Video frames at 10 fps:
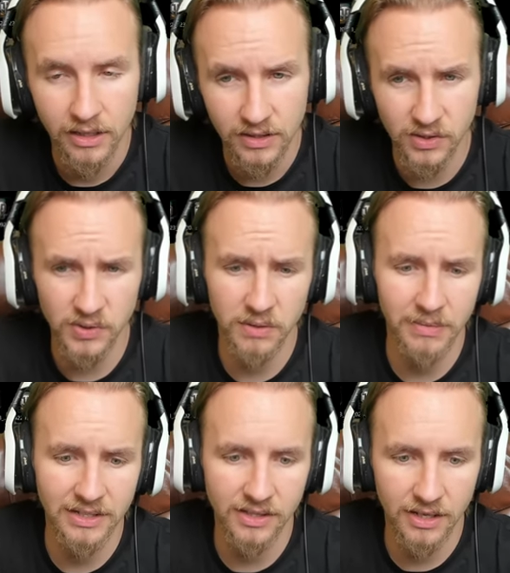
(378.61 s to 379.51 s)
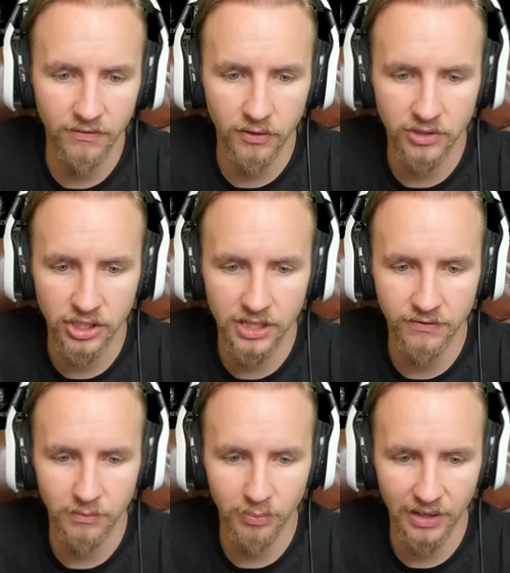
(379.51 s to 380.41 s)
This also means that if you're a
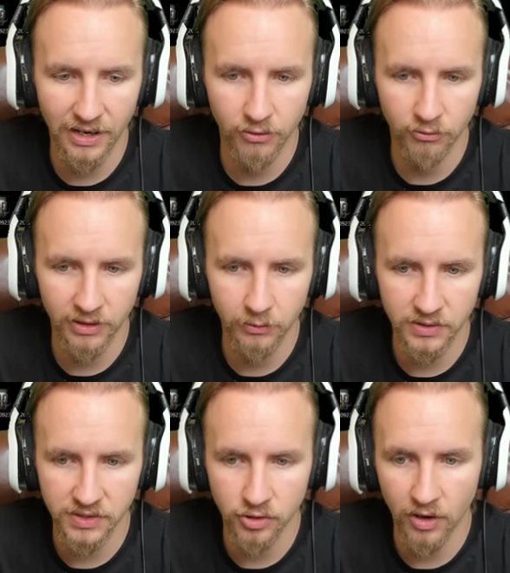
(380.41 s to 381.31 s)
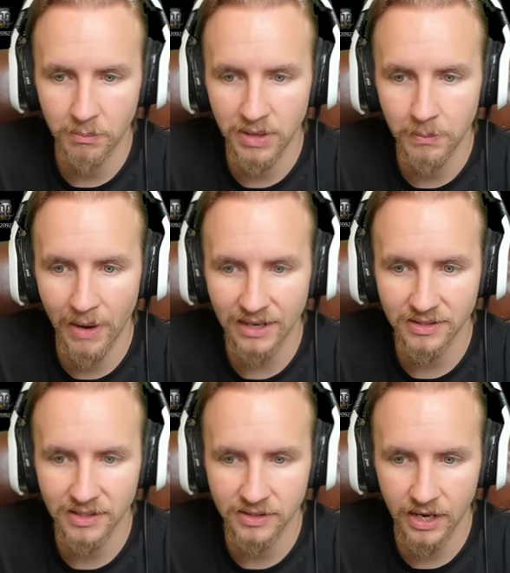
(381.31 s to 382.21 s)
chieftain player who really wants to try and min-max
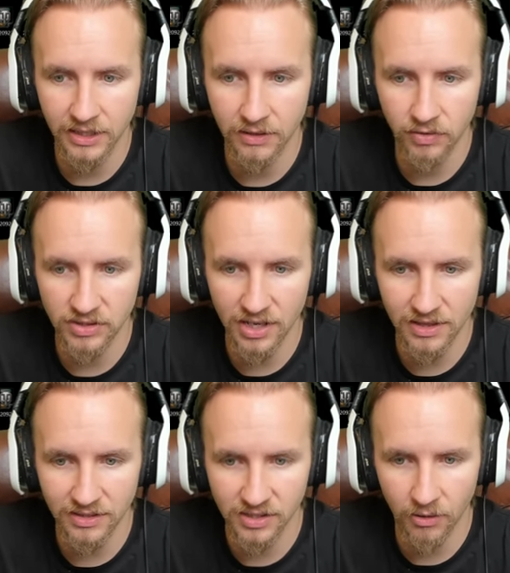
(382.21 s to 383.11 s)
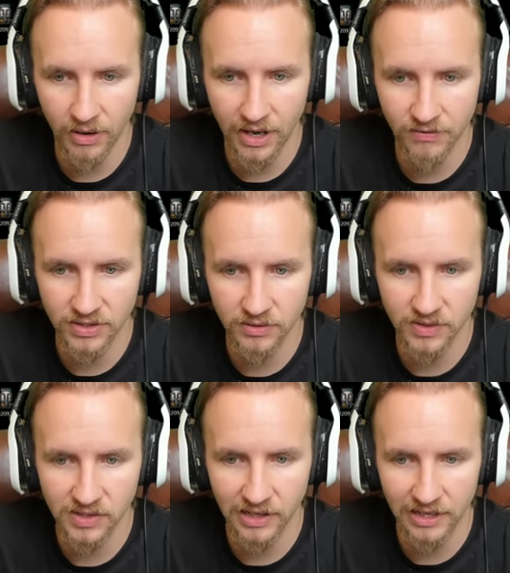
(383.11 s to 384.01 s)
this tank, if you turn the turret ever so
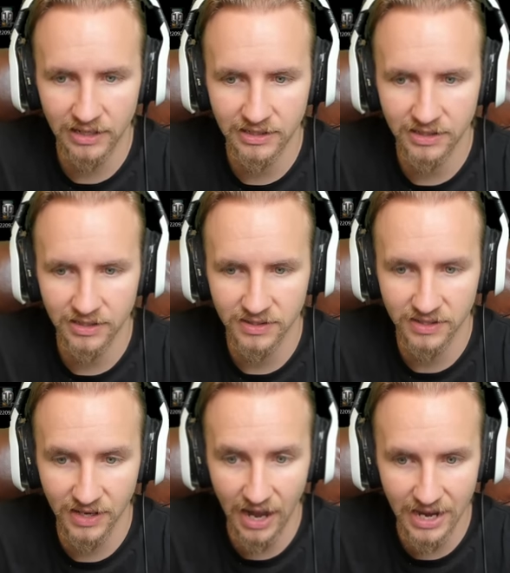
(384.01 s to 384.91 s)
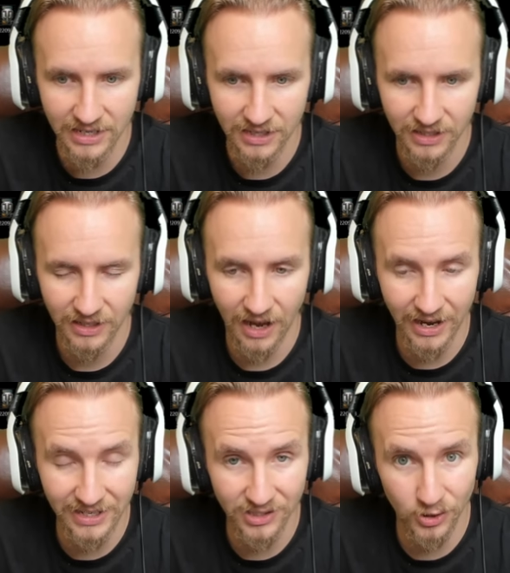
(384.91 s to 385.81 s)
slightly to the side,
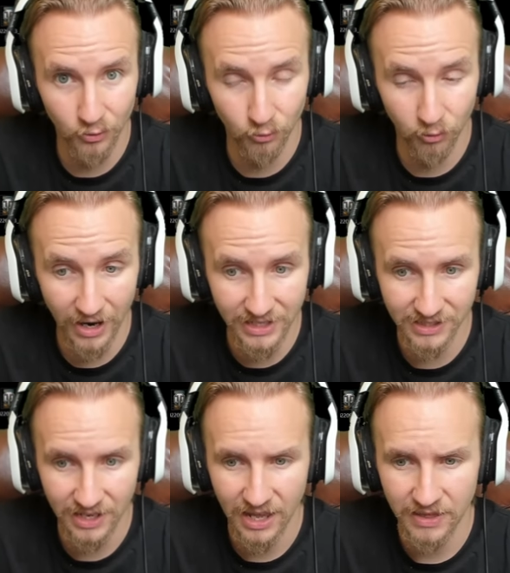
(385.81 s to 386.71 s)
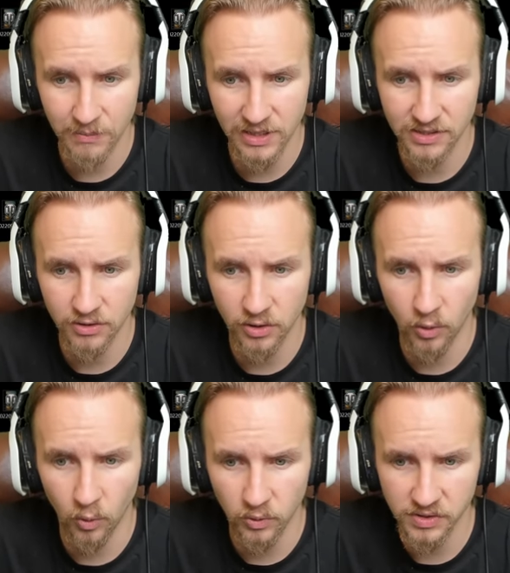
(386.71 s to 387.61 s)
i.e. to the right, that means that you can
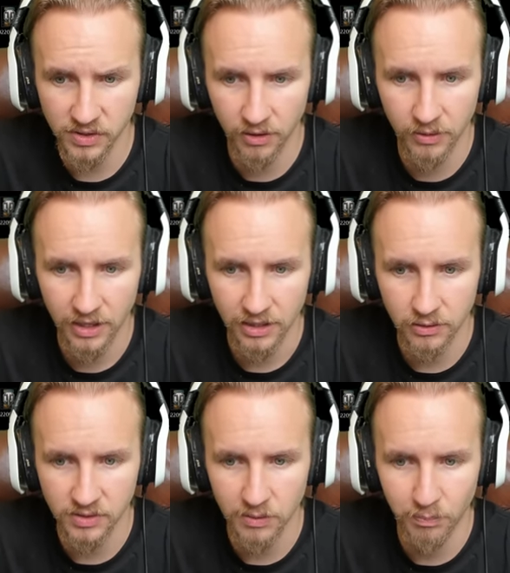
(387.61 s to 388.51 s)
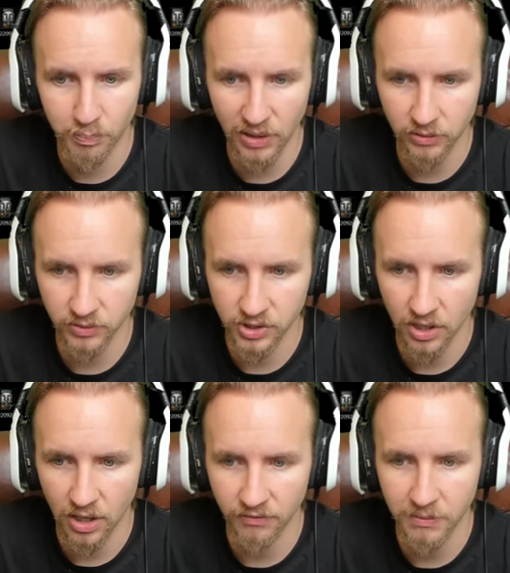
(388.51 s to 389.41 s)
also use the bulge
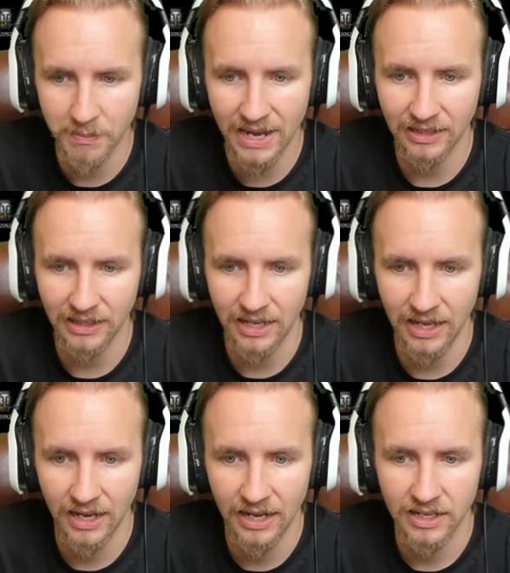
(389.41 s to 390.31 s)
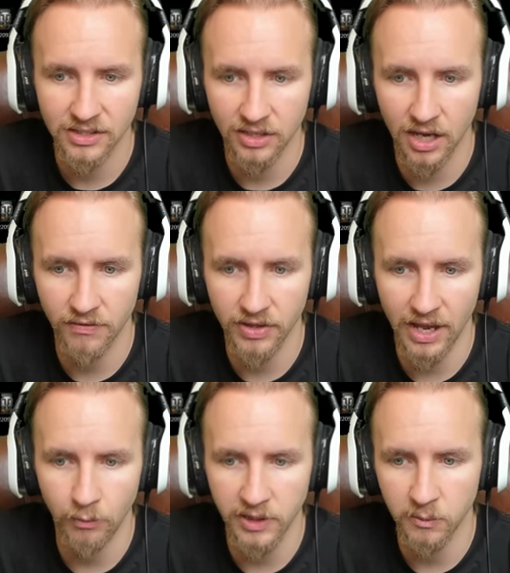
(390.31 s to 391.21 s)
of the mantlet here to cover
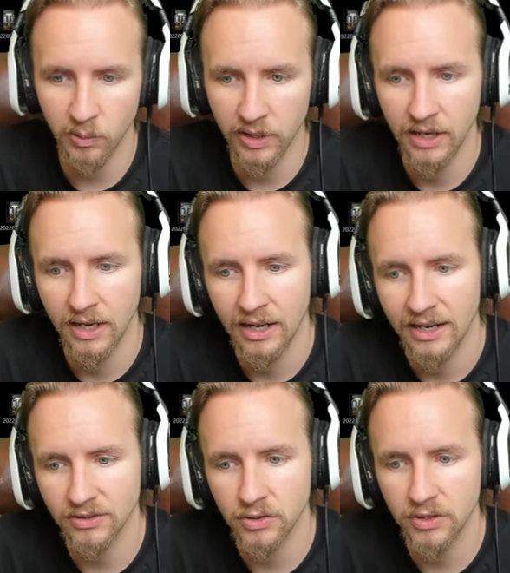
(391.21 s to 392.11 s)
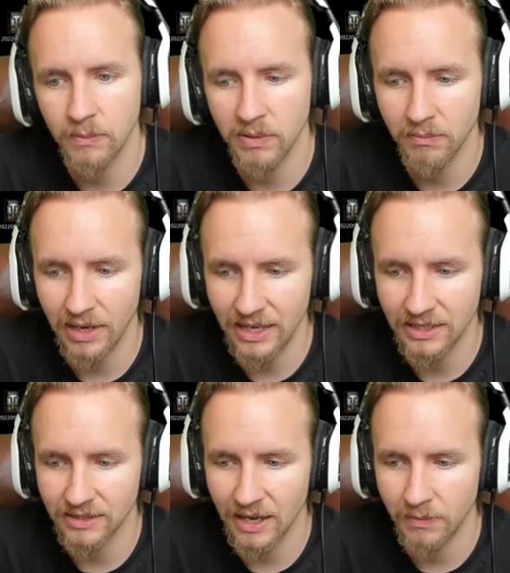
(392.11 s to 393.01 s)
that weak point. Now do keep in mind
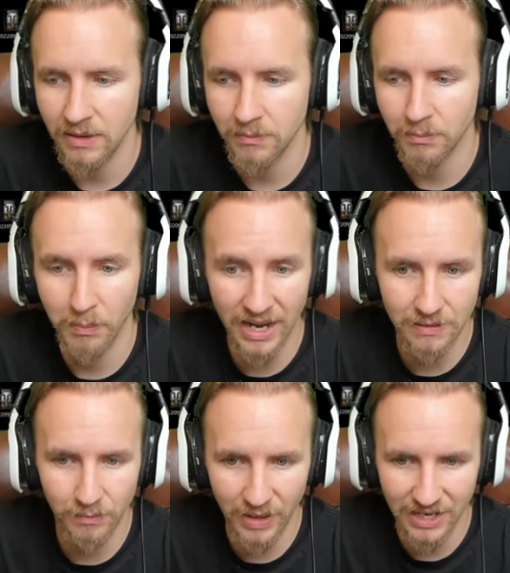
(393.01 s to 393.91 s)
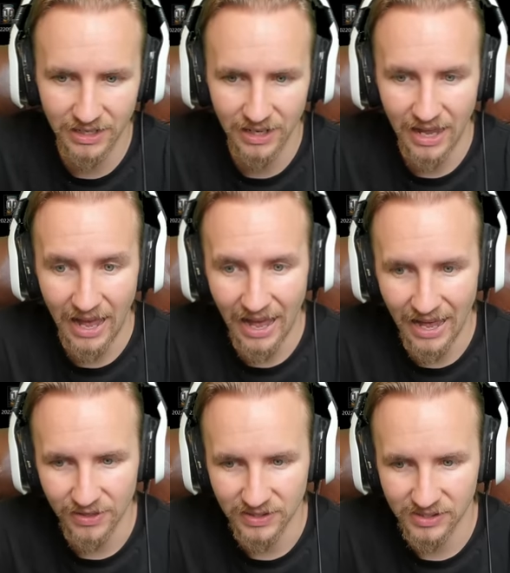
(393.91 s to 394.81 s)
that might, might make
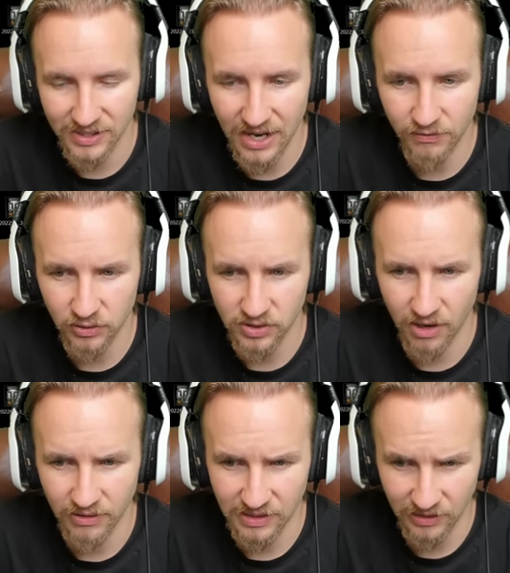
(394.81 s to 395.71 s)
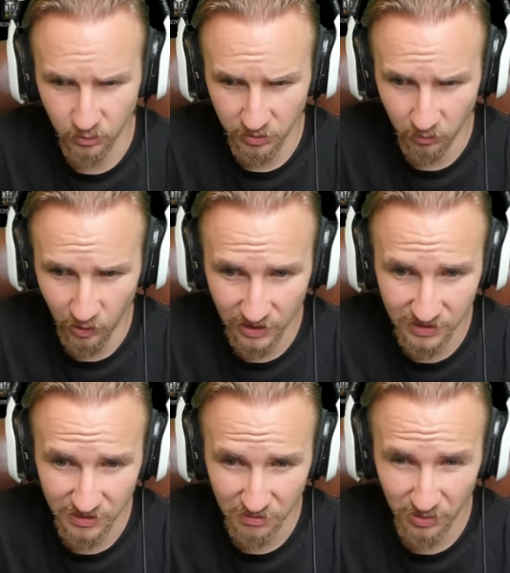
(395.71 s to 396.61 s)
uh, the side of your turret a little bit
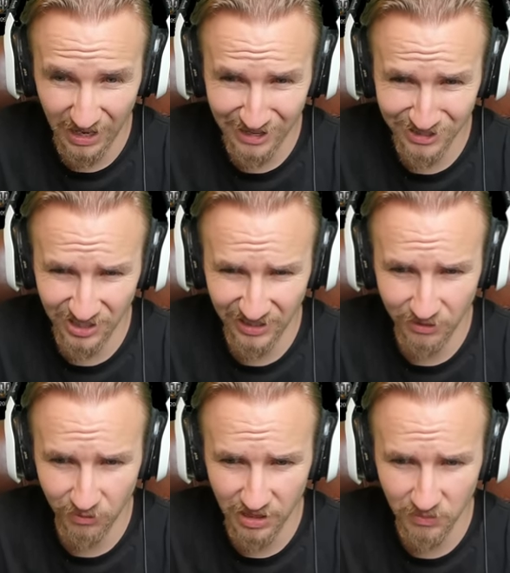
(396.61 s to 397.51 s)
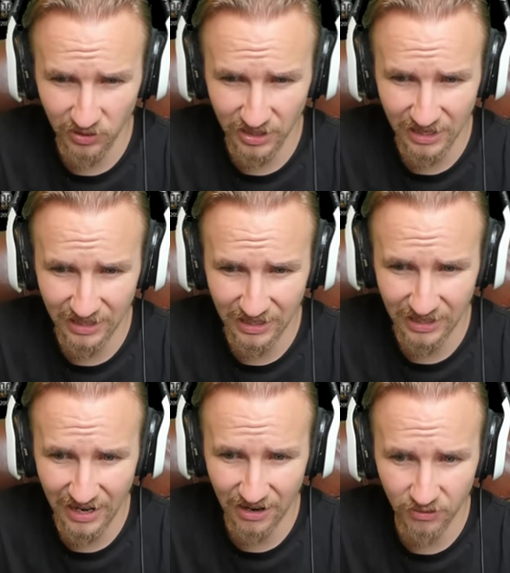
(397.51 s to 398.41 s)
worse, but actually when I'm looking at it
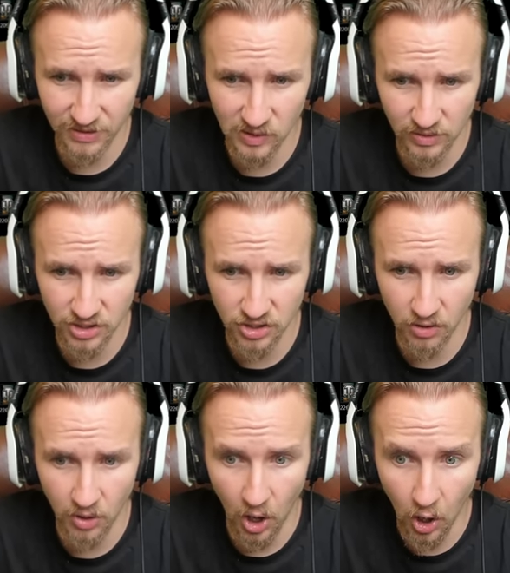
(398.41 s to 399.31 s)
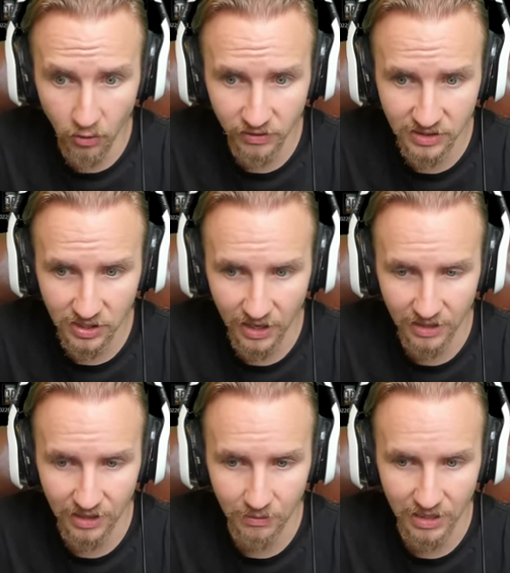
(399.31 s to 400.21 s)
now, as long as you don't overturn
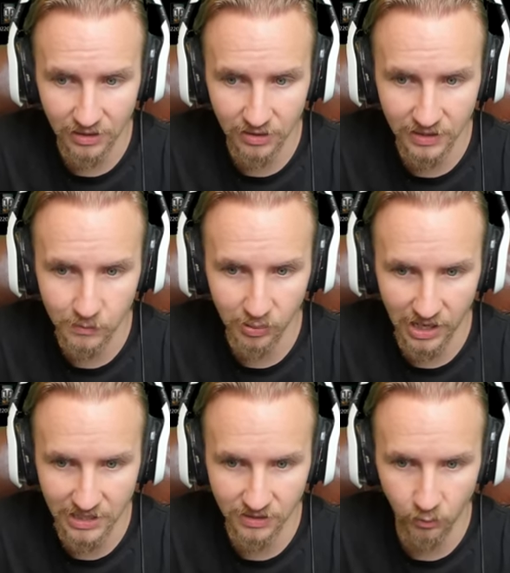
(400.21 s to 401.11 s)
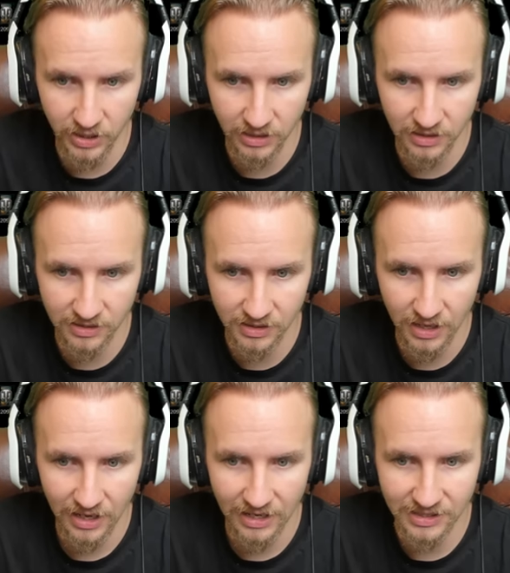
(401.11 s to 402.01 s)
and make this plate a weakness,
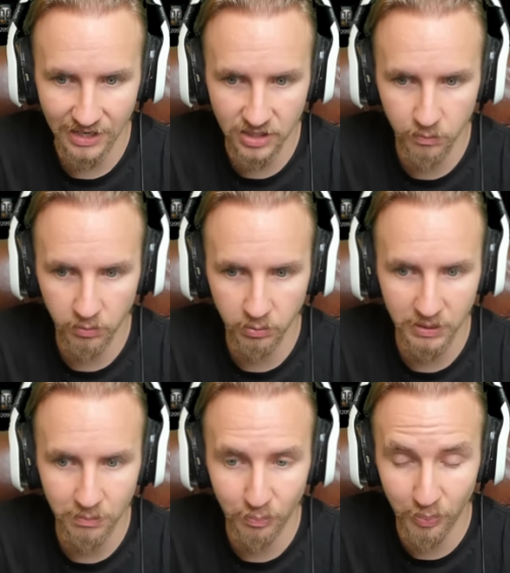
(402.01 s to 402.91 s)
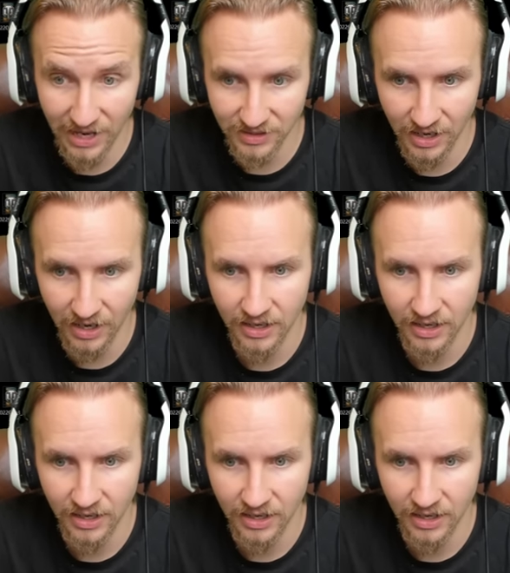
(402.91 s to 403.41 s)
it's actually probably better